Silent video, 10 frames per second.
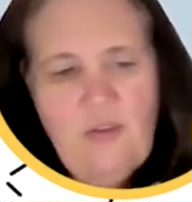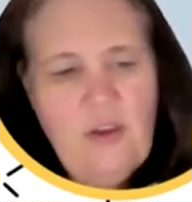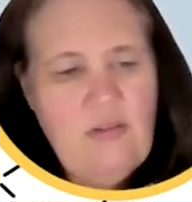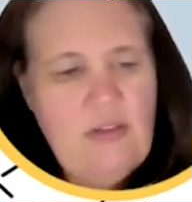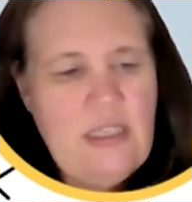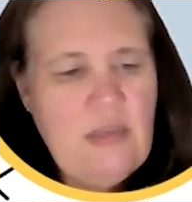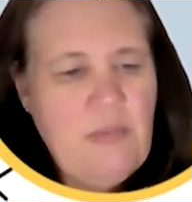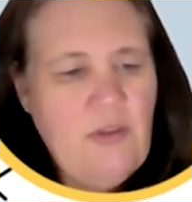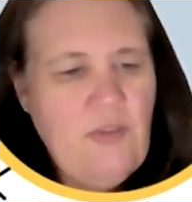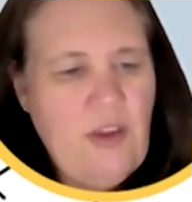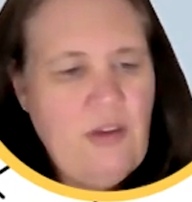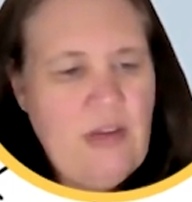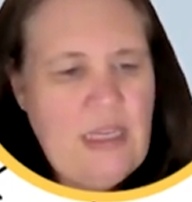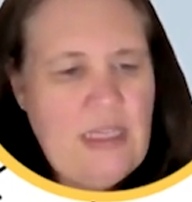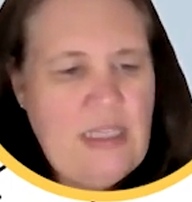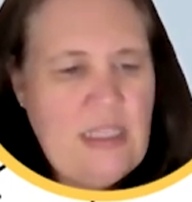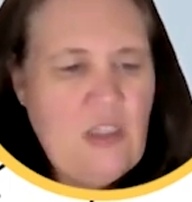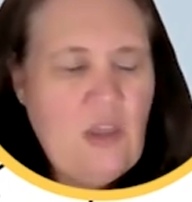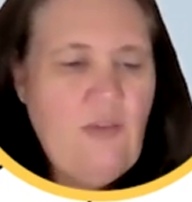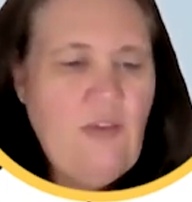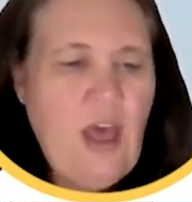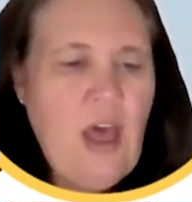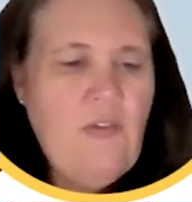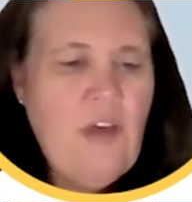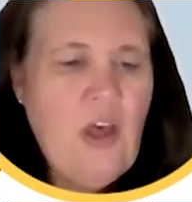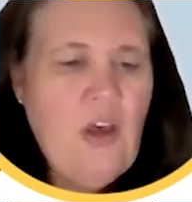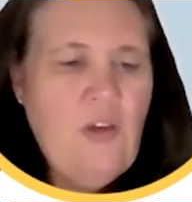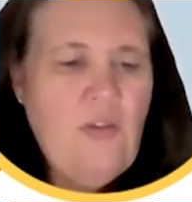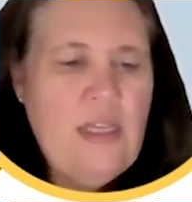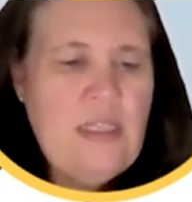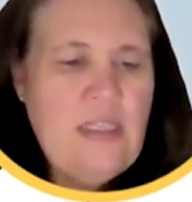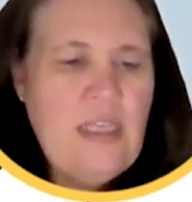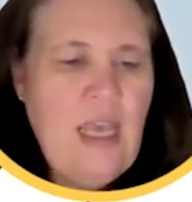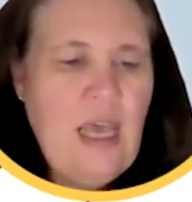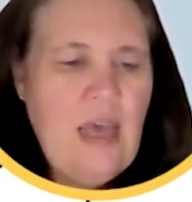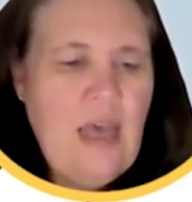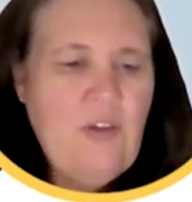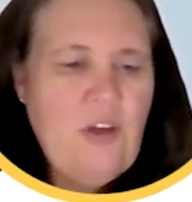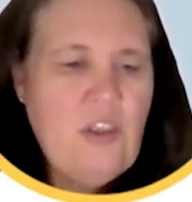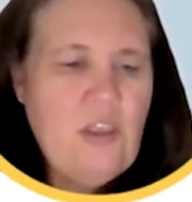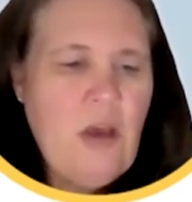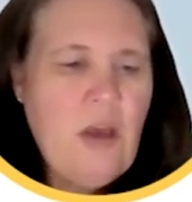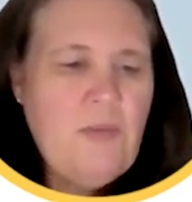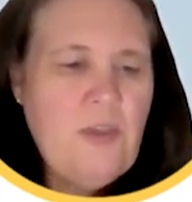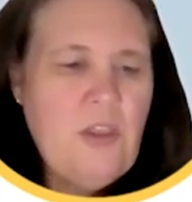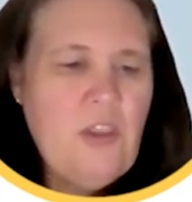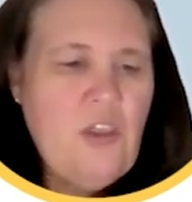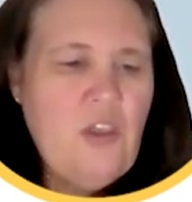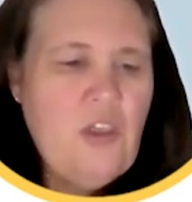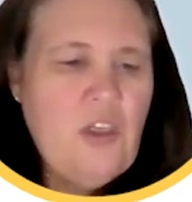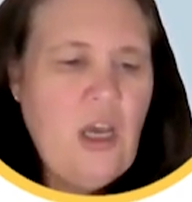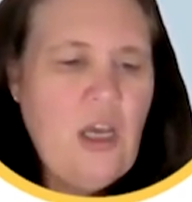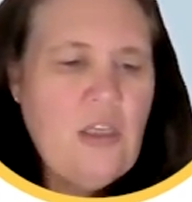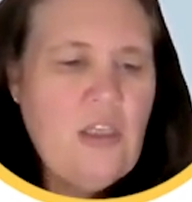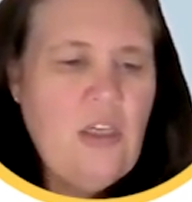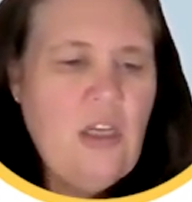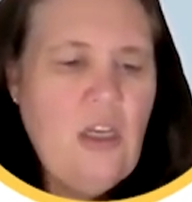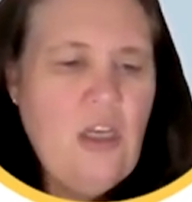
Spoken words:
Very simple, very easy. So if I hover over this, I've got some options to start,